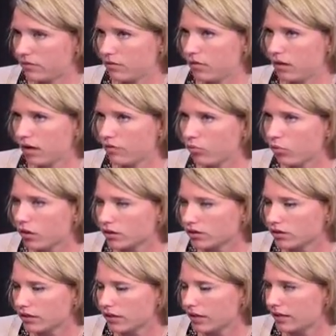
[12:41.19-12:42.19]
I've worked
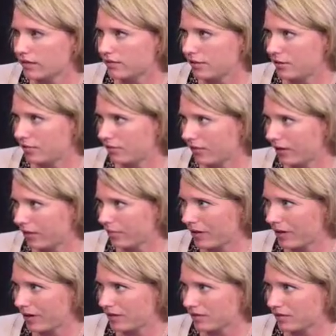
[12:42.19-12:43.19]
in an ICU
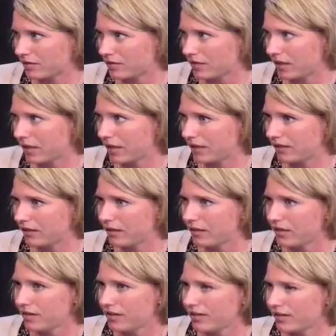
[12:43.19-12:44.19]
environment, as I said, and
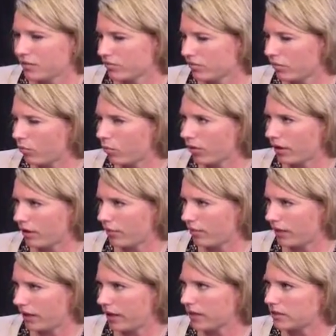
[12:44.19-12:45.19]
it's rewarding,
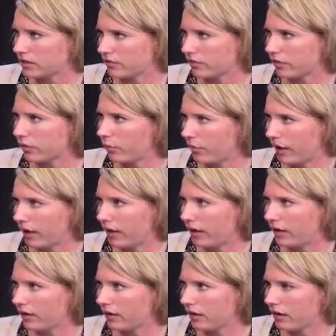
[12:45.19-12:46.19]
but in a different
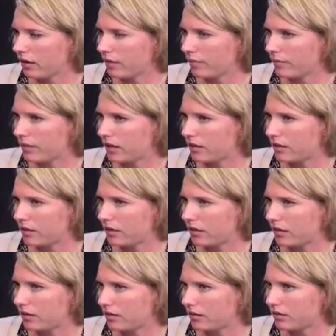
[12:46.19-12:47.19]
way. I
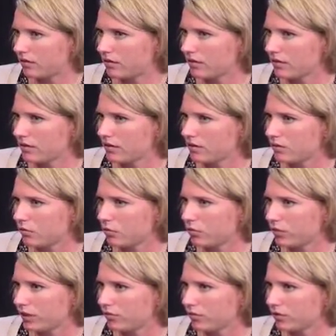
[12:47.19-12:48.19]
think that
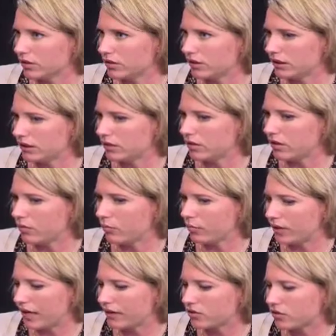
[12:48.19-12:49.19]

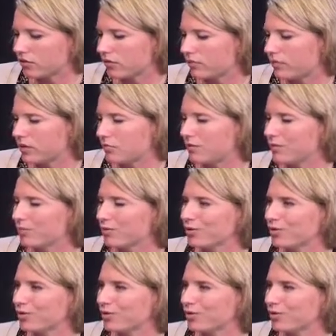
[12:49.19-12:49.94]
we enter these people's